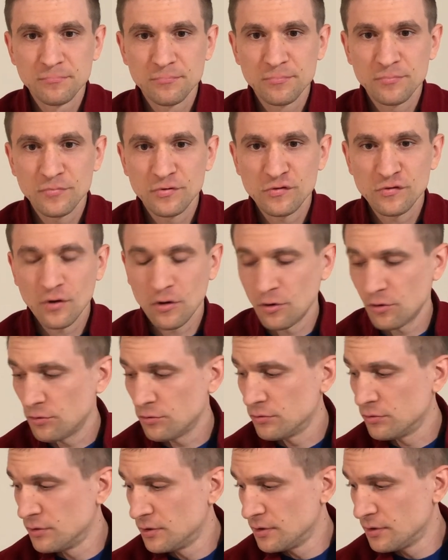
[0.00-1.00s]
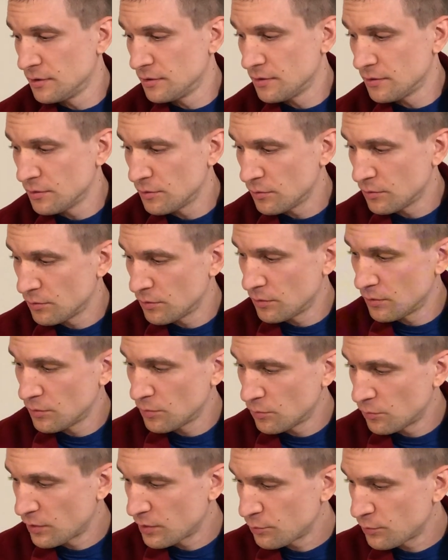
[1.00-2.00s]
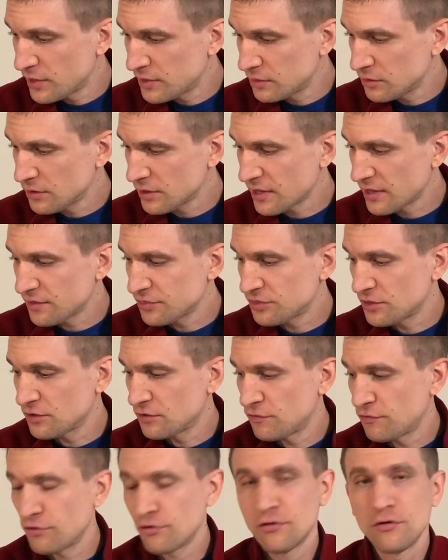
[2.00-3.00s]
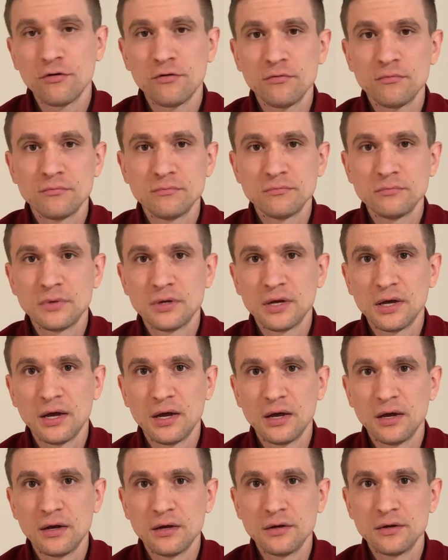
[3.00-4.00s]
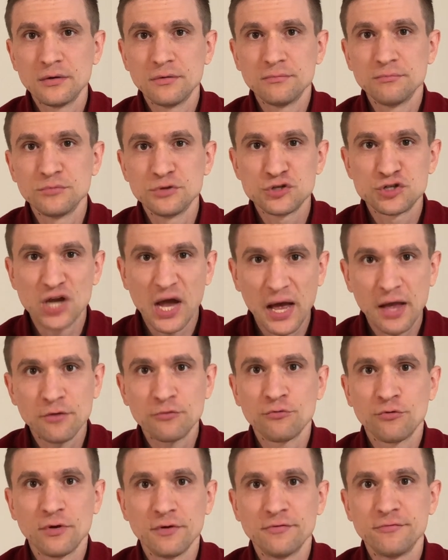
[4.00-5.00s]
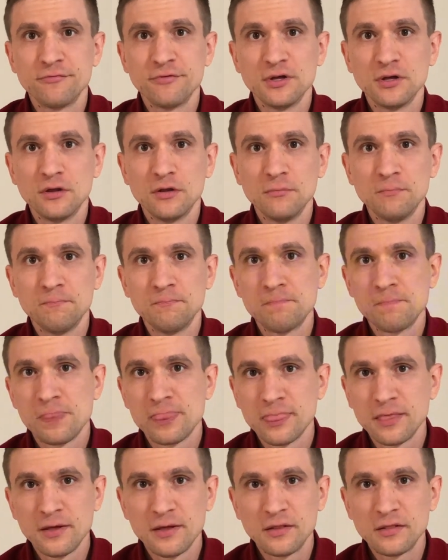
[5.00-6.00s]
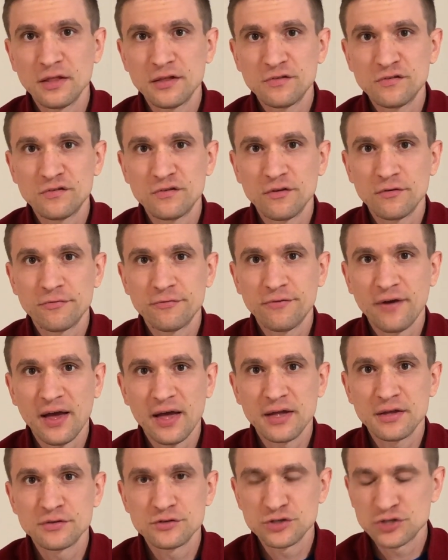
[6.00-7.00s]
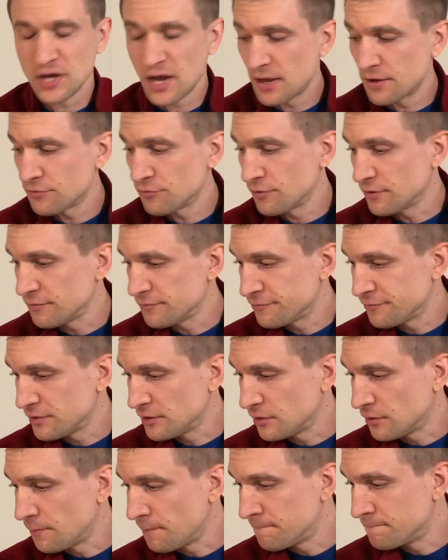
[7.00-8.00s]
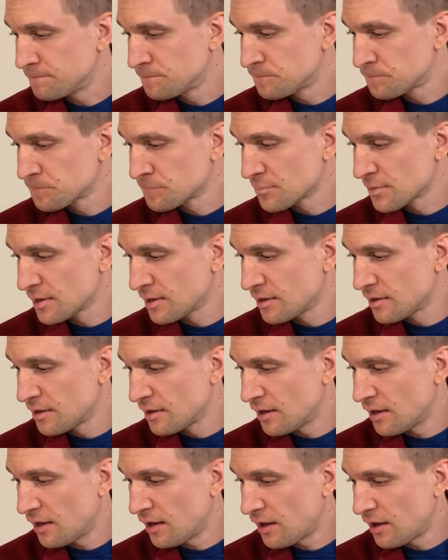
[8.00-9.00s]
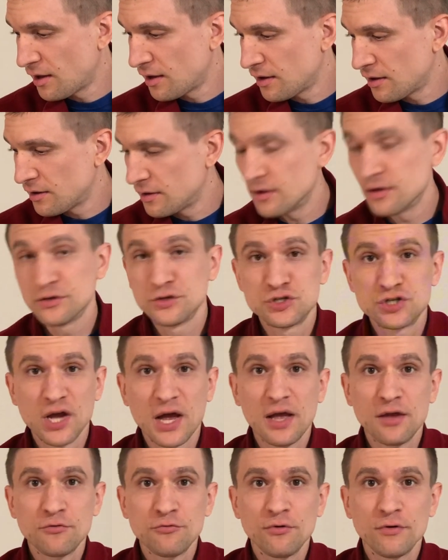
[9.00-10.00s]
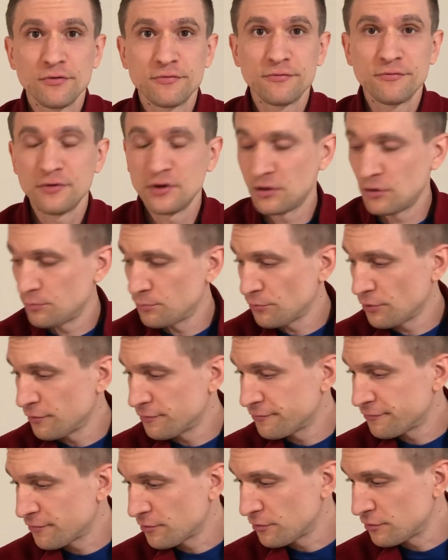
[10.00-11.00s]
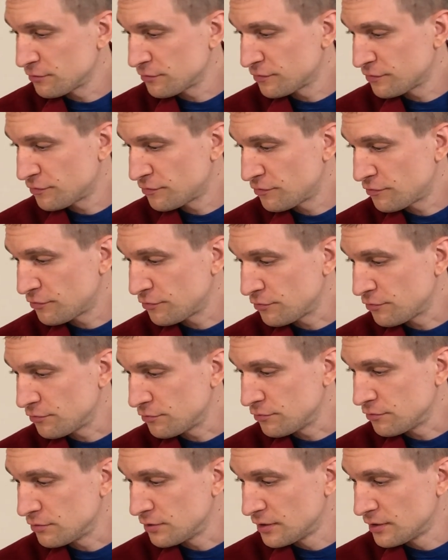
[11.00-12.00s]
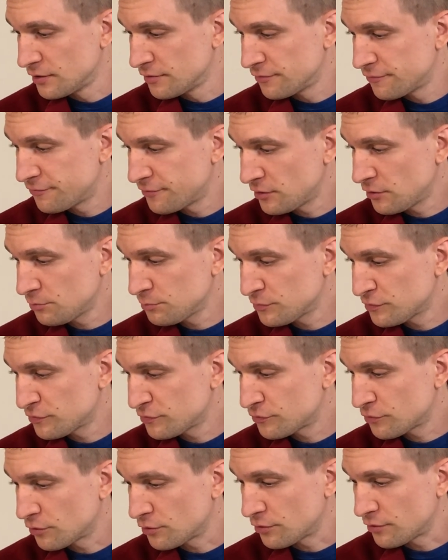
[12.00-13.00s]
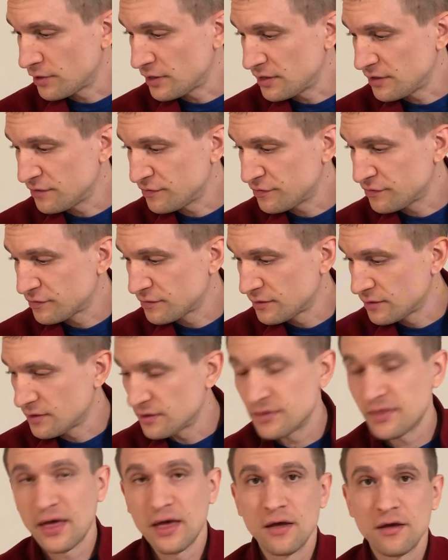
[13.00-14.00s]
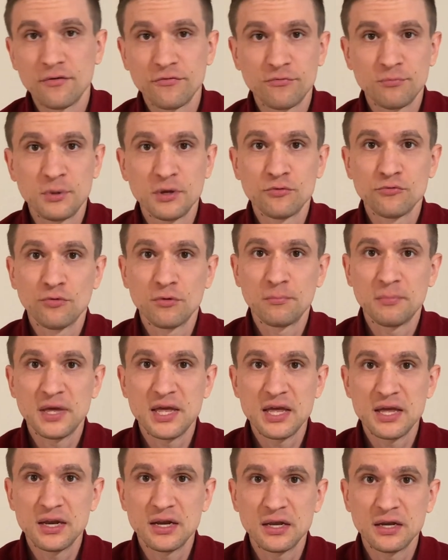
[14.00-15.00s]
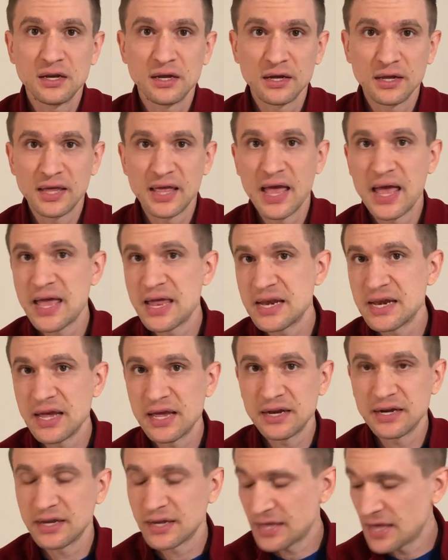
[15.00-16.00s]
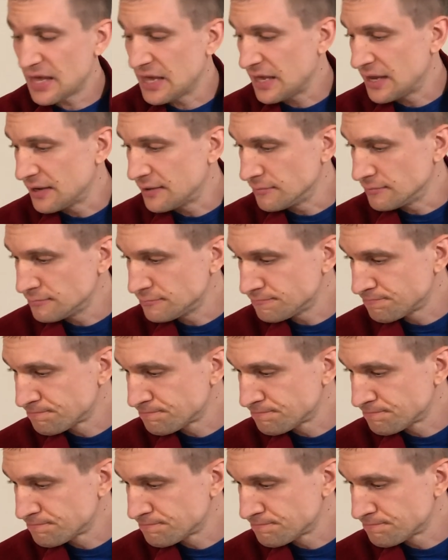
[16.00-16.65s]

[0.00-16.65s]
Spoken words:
So when we look at the term genre film, let's define genre film. A genre film refers to film stories that have been repeated again and again